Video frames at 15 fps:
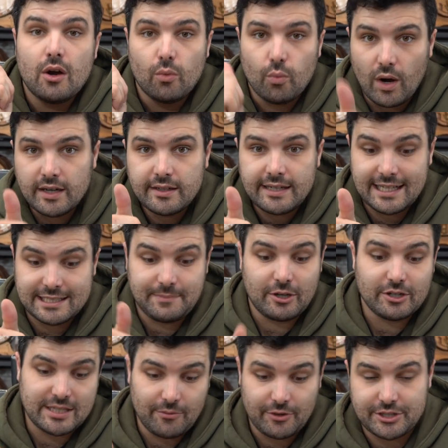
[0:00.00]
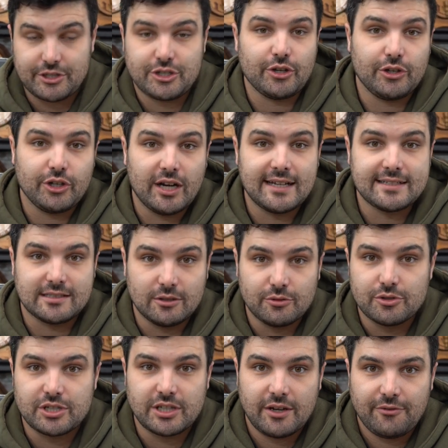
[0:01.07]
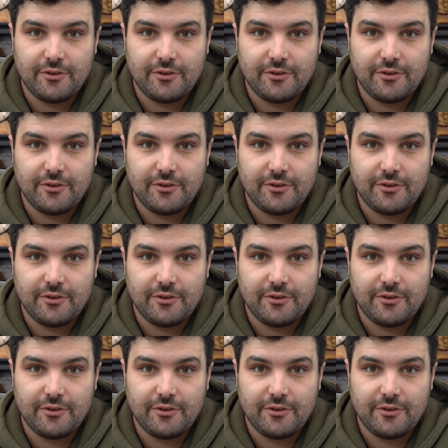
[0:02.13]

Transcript: One is because I wanted to show you guys the louching